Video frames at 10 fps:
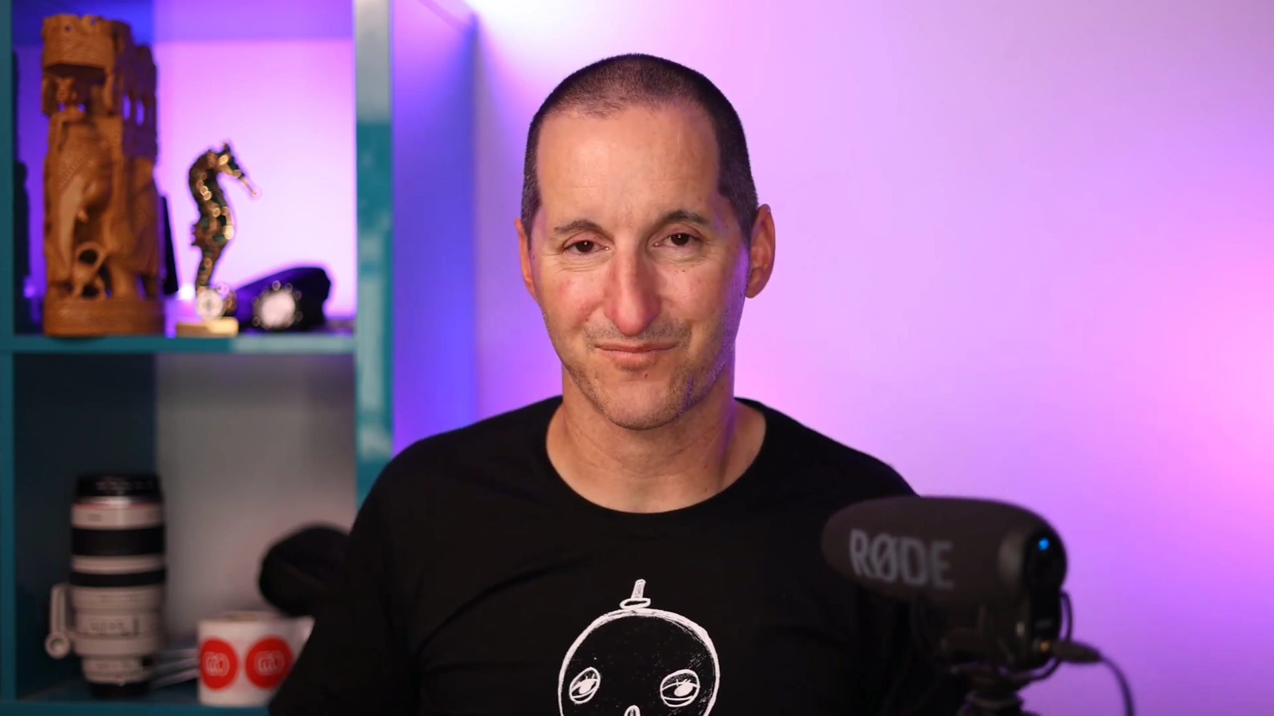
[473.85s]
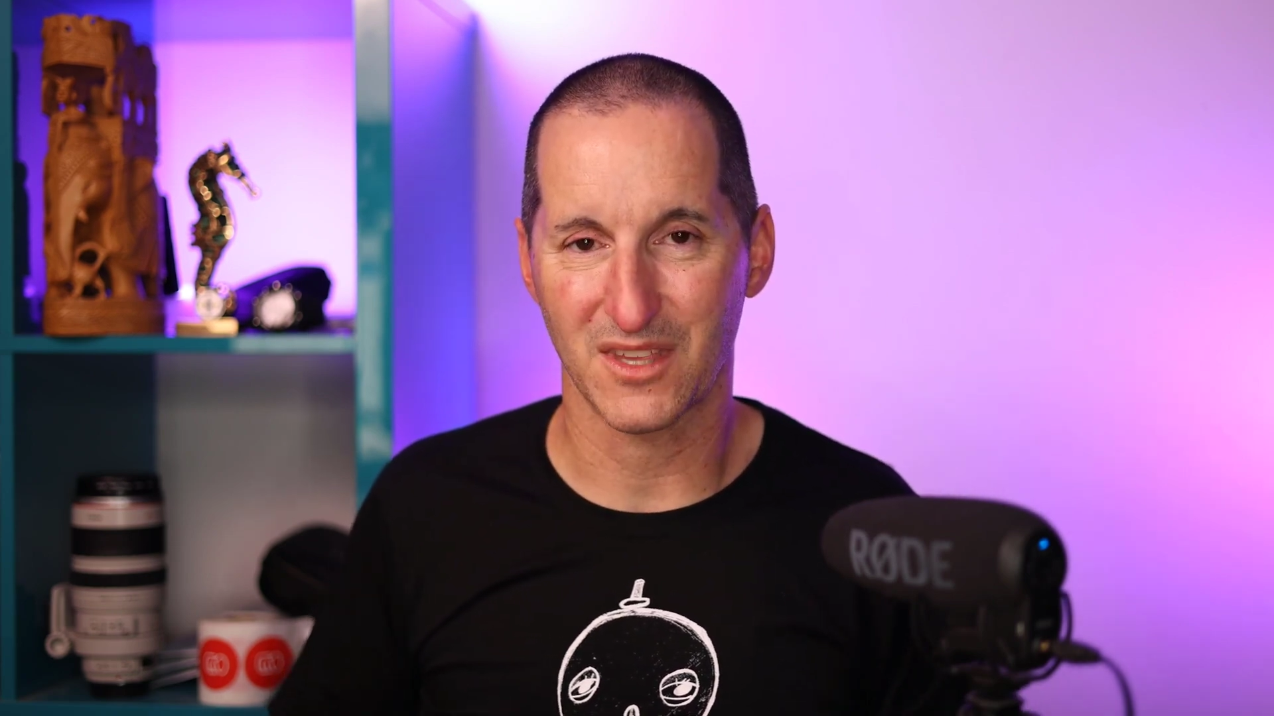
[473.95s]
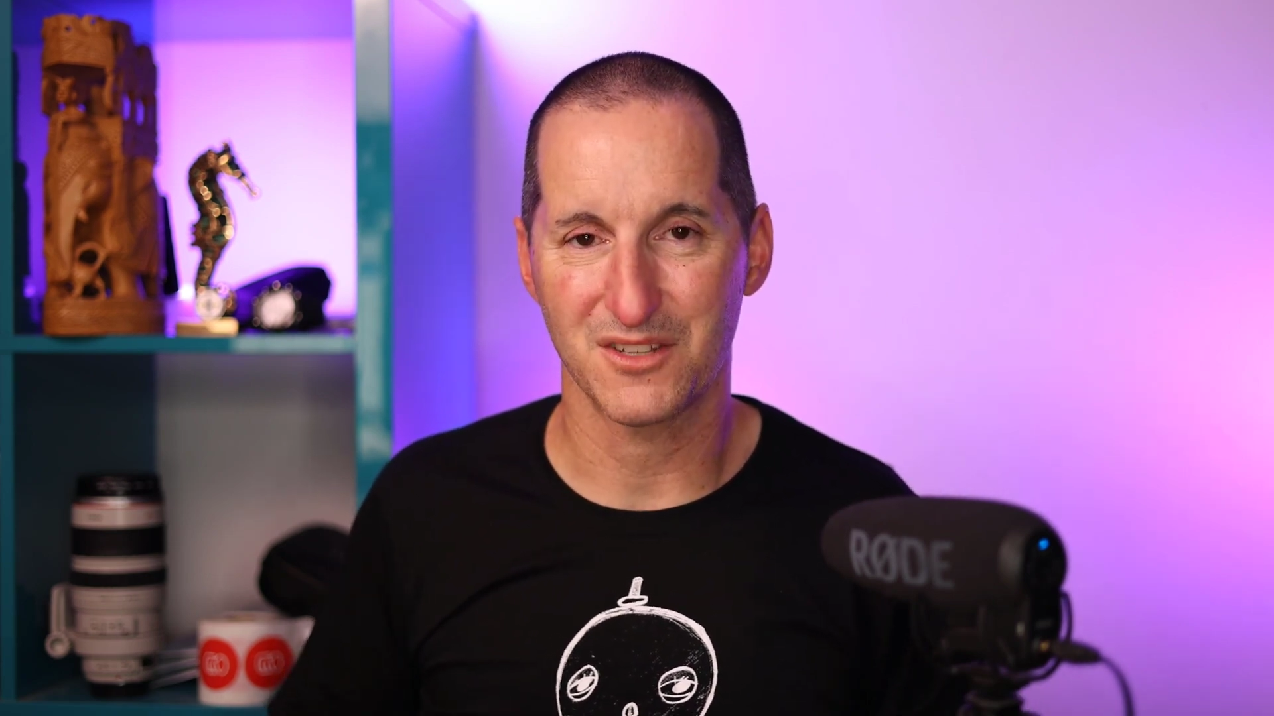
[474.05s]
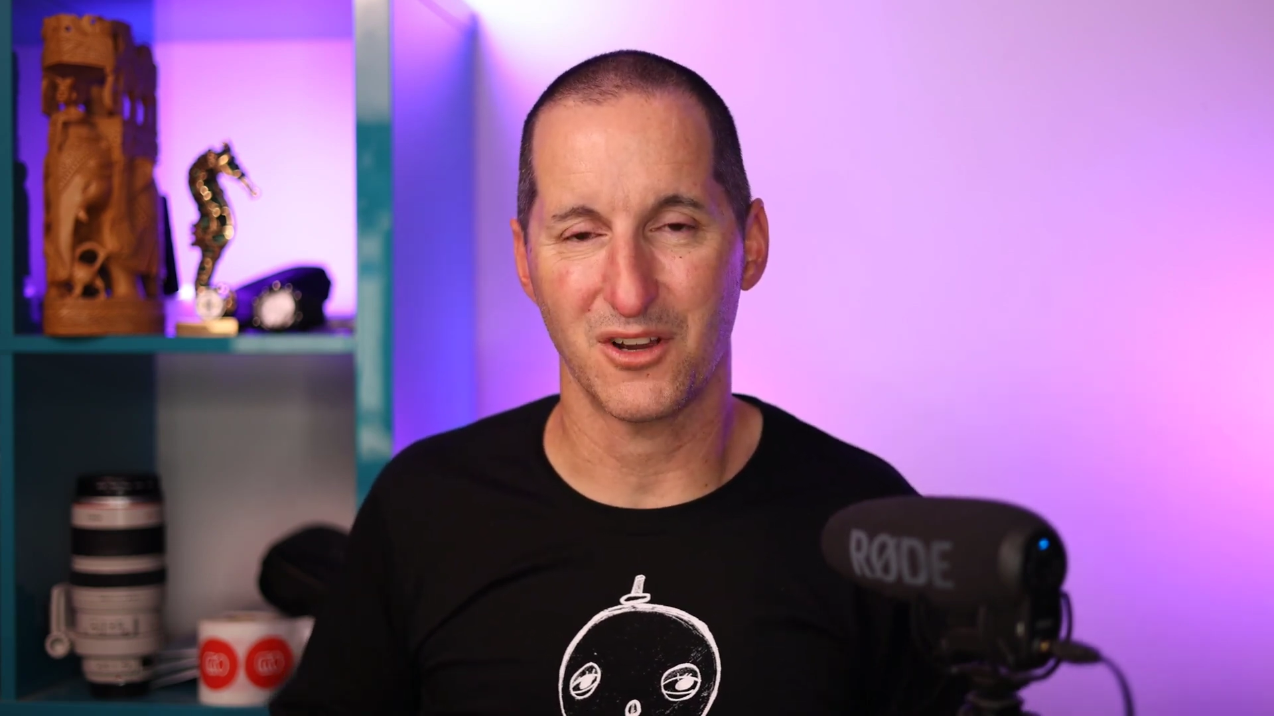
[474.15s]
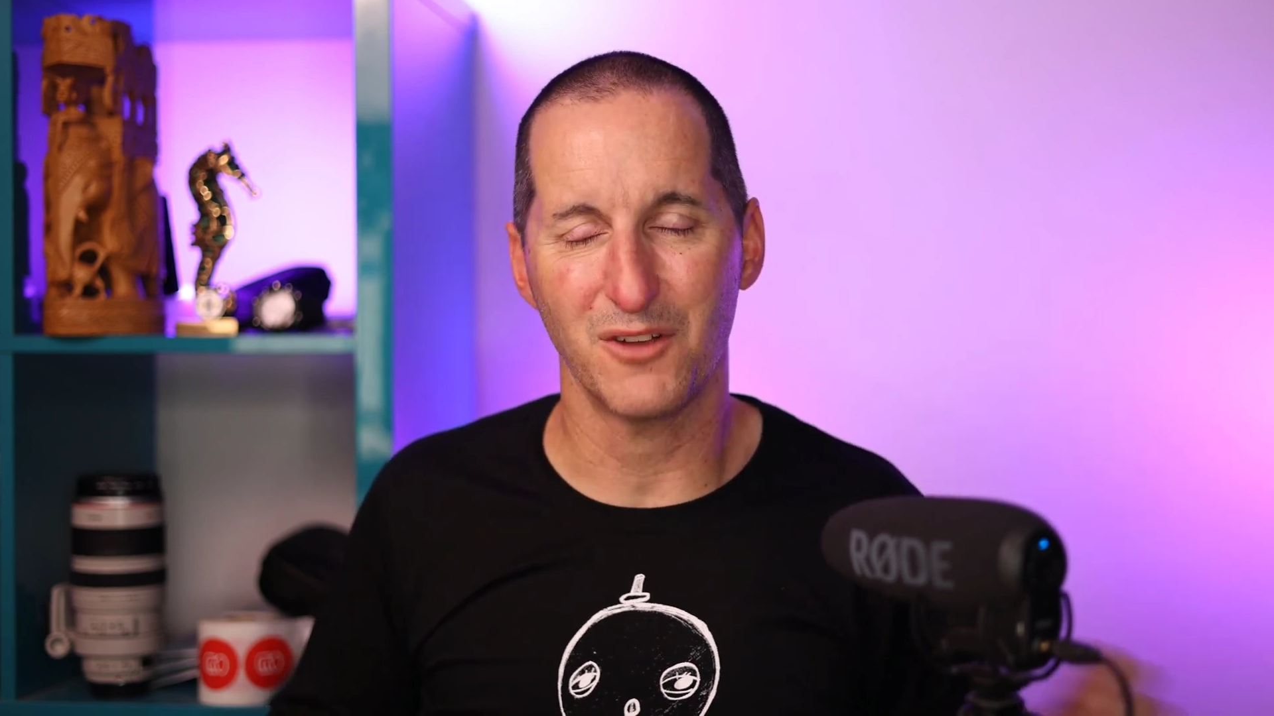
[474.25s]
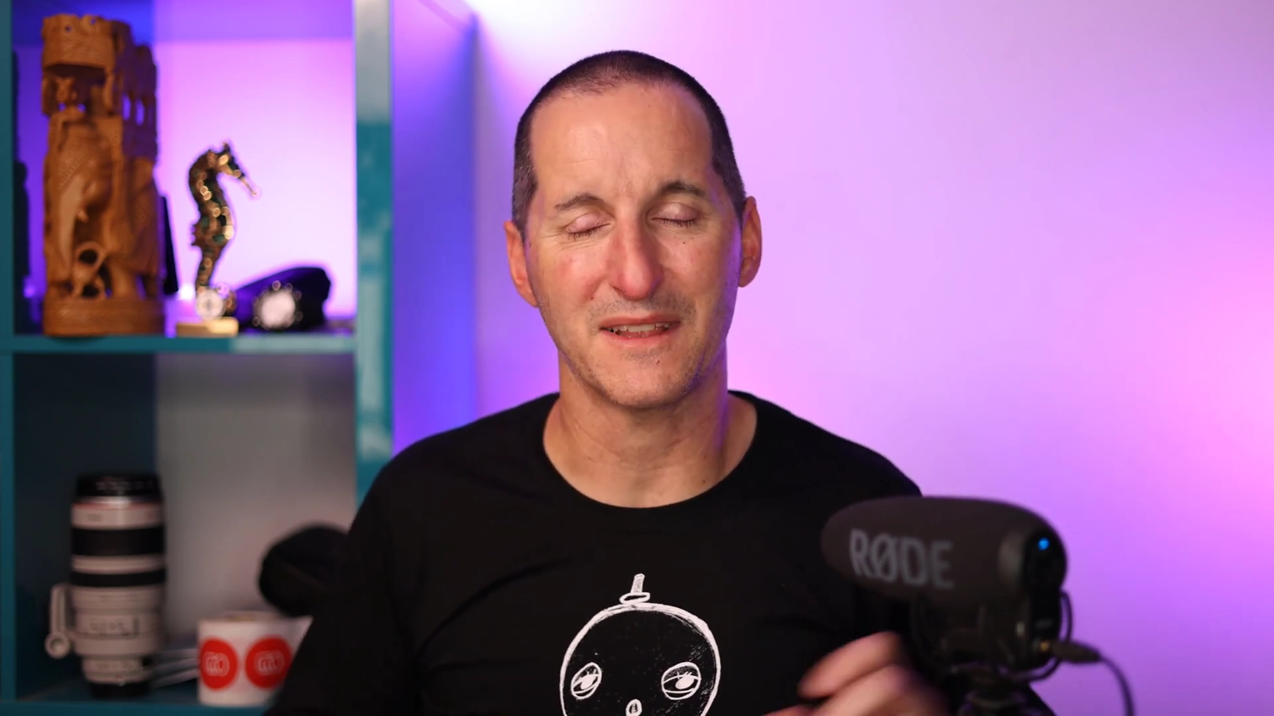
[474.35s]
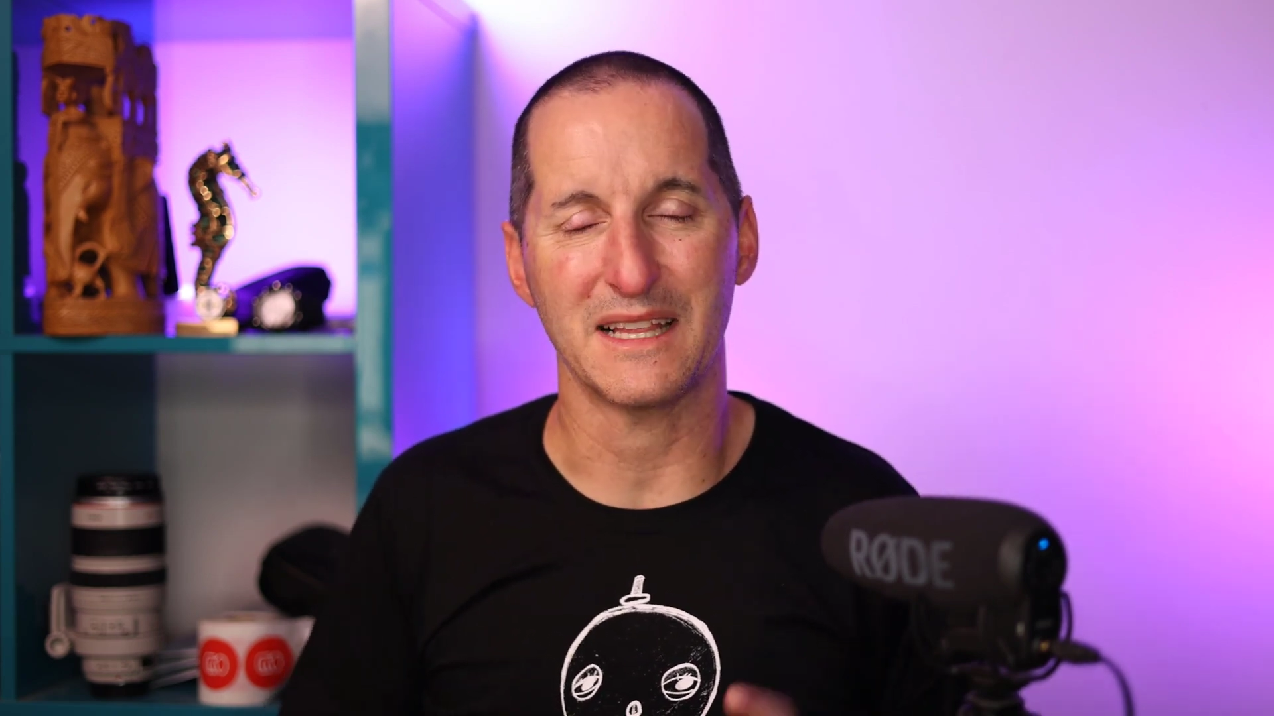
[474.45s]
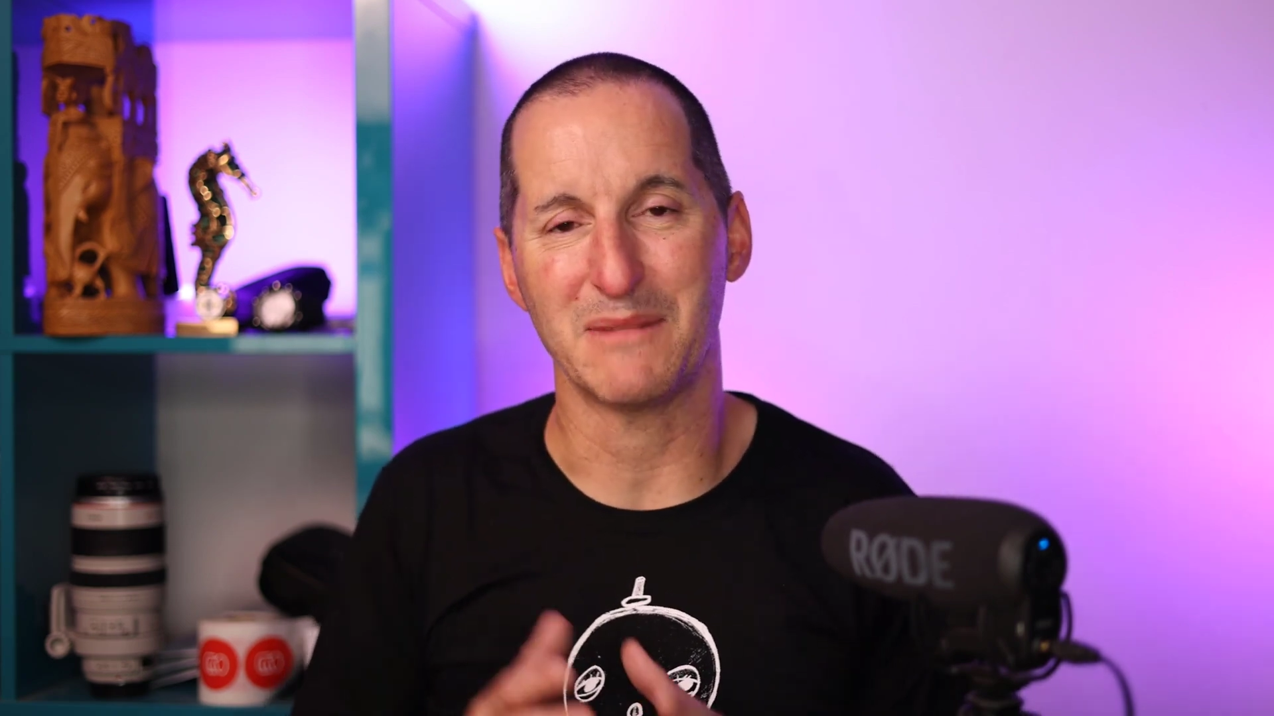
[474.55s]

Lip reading: So hopefully that